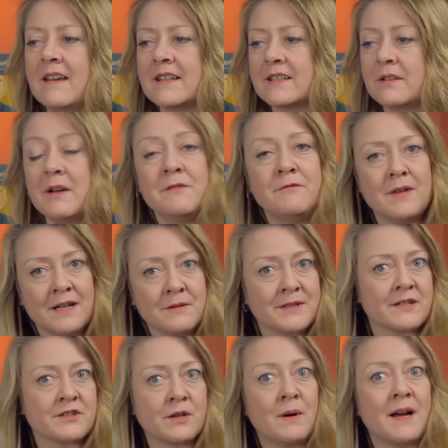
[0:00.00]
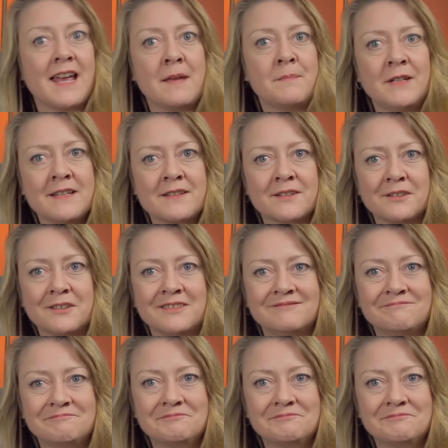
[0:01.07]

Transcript: So I was actually quite apolitical.